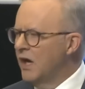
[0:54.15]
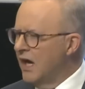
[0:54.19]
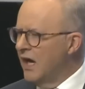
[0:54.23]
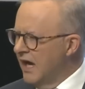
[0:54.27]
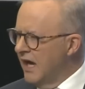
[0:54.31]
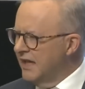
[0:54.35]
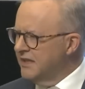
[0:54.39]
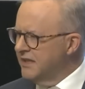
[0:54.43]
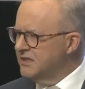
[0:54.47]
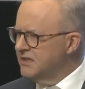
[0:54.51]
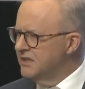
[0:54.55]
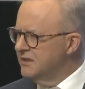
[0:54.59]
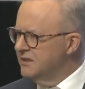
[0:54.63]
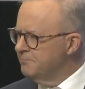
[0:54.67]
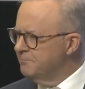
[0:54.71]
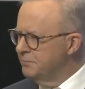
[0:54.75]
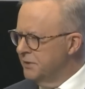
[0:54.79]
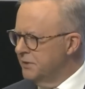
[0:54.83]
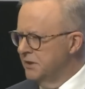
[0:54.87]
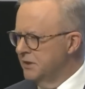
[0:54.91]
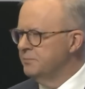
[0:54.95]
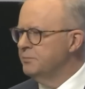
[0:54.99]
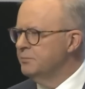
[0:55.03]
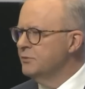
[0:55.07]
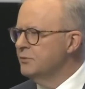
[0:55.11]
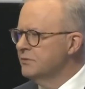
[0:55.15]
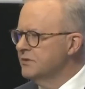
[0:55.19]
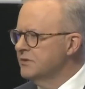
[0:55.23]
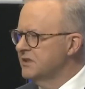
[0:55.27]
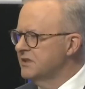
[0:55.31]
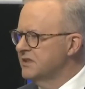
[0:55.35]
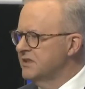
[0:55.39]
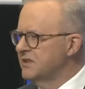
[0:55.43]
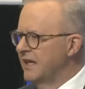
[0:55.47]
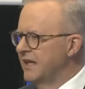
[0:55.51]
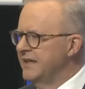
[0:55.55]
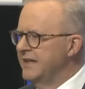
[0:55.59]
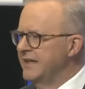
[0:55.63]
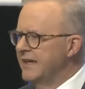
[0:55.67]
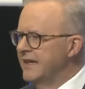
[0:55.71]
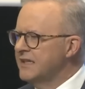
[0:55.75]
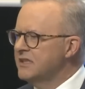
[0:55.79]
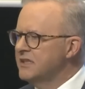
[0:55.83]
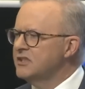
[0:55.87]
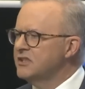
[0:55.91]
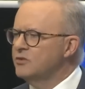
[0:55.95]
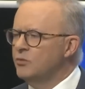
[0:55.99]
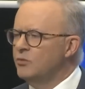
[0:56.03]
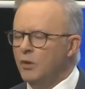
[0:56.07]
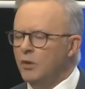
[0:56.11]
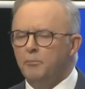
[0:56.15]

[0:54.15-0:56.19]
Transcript: we're asking people to say yes